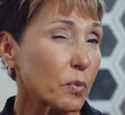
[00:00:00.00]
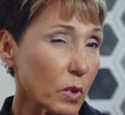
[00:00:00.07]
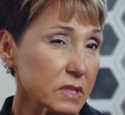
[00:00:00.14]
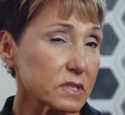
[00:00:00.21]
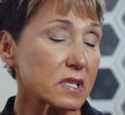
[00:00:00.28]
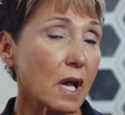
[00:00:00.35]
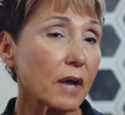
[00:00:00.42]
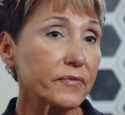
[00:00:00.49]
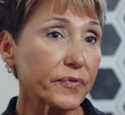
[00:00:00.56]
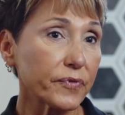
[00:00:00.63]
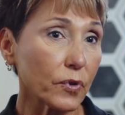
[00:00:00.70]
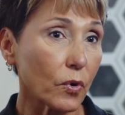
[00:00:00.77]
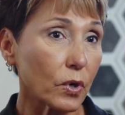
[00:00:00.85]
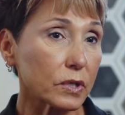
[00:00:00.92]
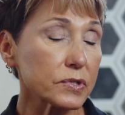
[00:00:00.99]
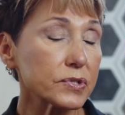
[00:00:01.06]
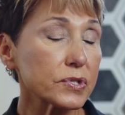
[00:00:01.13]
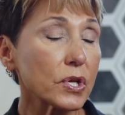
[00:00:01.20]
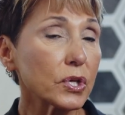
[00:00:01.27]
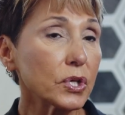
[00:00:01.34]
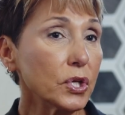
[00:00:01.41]
wood
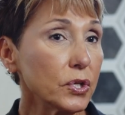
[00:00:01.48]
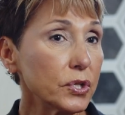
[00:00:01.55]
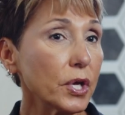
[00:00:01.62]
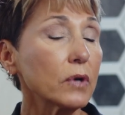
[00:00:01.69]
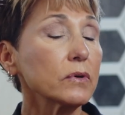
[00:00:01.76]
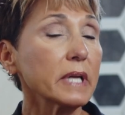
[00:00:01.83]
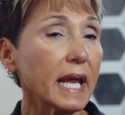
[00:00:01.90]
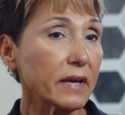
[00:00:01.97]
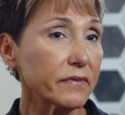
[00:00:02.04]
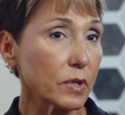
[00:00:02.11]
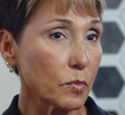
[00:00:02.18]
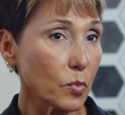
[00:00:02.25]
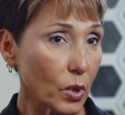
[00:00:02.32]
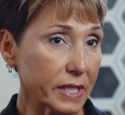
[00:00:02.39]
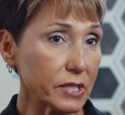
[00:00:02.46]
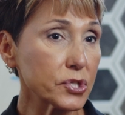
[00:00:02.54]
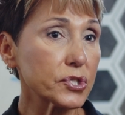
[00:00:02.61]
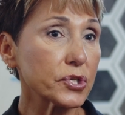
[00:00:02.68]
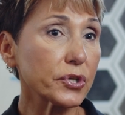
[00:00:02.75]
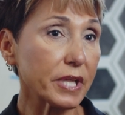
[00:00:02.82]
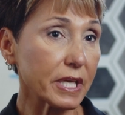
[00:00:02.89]
subfloors, you don't have the
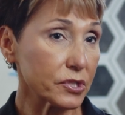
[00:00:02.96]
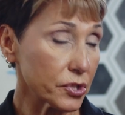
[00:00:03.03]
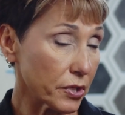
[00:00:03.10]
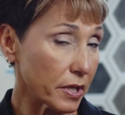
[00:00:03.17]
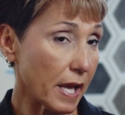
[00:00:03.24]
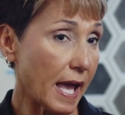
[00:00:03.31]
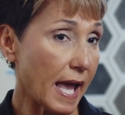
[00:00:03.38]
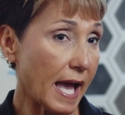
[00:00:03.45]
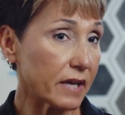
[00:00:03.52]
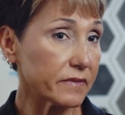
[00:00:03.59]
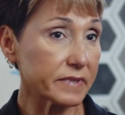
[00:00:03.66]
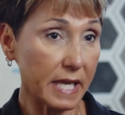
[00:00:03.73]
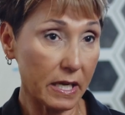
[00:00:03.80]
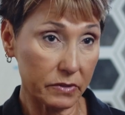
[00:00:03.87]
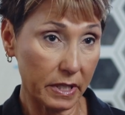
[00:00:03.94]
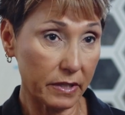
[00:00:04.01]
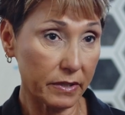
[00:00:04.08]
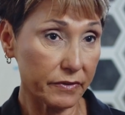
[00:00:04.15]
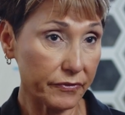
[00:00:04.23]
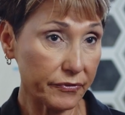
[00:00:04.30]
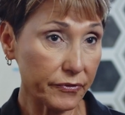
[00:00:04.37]
moisture that you have down
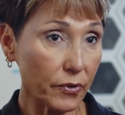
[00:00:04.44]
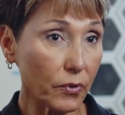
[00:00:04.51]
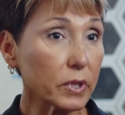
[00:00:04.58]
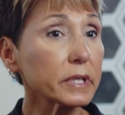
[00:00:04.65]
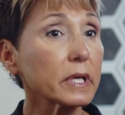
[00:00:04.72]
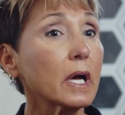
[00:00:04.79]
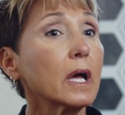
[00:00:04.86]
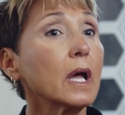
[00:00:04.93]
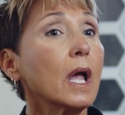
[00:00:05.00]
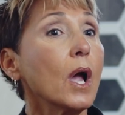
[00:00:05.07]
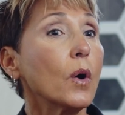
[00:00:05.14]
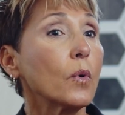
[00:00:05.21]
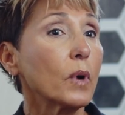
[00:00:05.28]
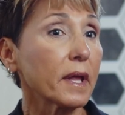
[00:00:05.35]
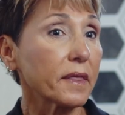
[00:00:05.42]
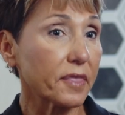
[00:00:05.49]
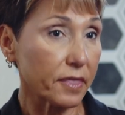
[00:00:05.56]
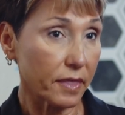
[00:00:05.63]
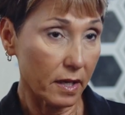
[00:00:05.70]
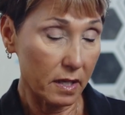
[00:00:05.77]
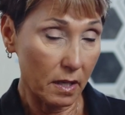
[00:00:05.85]
here in Florida
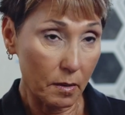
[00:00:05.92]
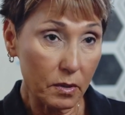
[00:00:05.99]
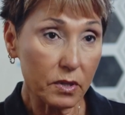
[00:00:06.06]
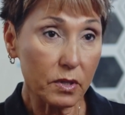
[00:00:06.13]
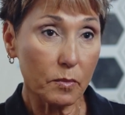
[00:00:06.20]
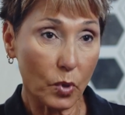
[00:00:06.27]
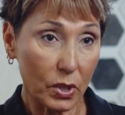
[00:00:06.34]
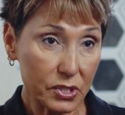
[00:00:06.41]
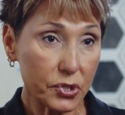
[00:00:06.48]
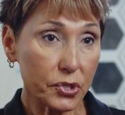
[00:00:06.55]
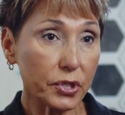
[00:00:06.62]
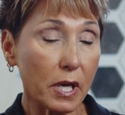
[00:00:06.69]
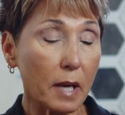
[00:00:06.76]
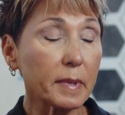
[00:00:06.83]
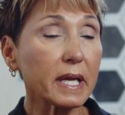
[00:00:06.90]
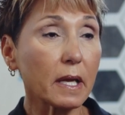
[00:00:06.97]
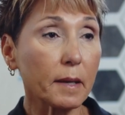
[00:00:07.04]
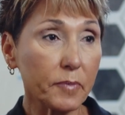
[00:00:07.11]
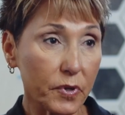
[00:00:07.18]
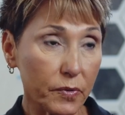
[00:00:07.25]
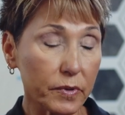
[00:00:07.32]
with the moisture coming
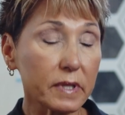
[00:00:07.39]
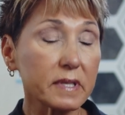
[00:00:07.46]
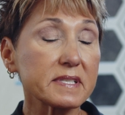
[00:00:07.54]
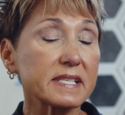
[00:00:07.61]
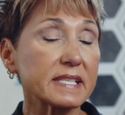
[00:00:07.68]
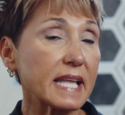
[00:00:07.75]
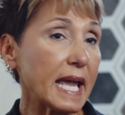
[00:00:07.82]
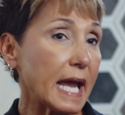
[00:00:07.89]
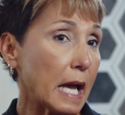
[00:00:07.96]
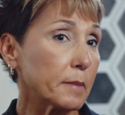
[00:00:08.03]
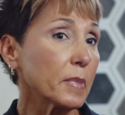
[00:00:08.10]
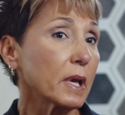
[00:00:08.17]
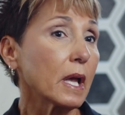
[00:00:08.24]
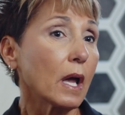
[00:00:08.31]
up through the slab.